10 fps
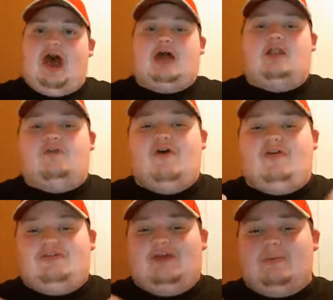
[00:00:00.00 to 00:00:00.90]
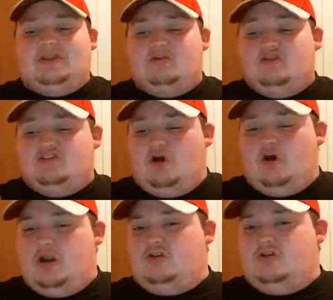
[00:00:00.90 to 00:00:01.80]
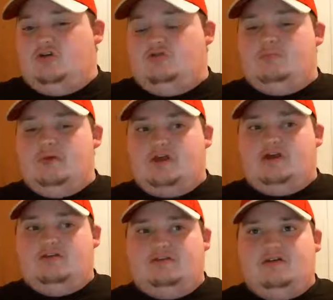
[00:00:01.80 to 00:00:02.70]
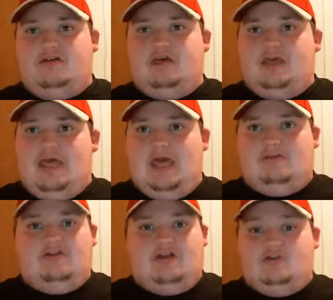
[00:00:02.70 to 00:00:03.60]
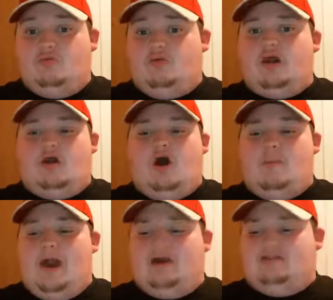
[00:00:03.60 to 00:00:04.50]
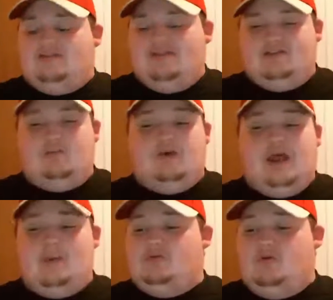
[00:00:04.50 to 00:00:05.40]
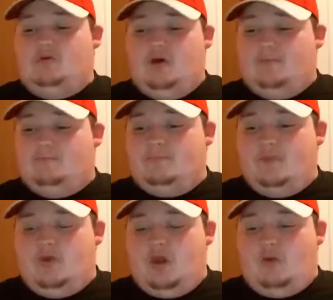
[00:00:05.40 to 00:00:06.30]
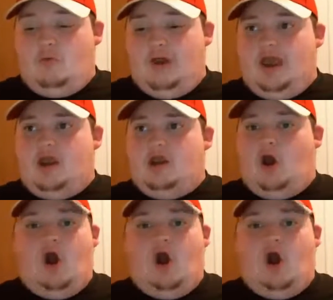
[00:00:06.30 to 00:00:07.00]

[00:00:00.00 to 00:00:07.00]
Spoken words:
I love how this episode started too, because it's a direct callback to season 1, episode 1, where